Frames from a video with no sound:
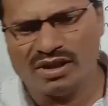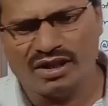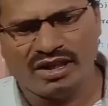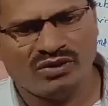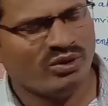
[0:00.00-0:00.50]

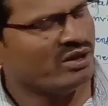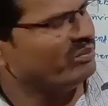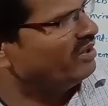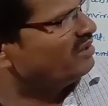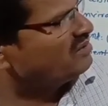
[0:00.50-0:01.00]

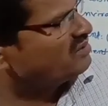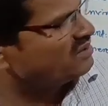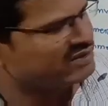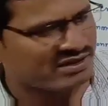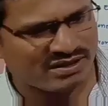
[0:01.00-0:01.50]

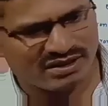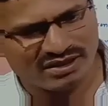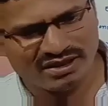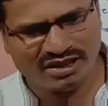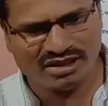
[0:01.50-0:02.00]
environment,
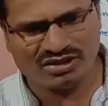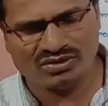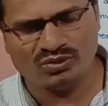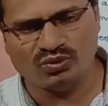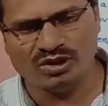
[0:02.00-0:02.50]
in that
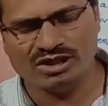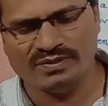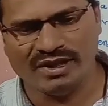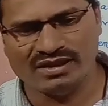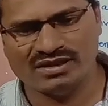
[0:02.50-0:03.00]
which
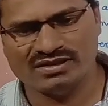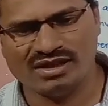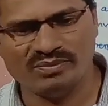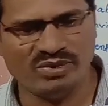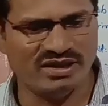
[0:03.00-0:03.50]
factors
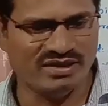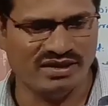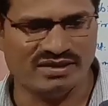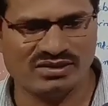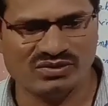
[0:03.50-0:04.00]
are
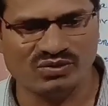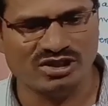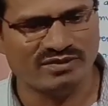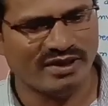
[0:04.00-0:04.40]
present? Which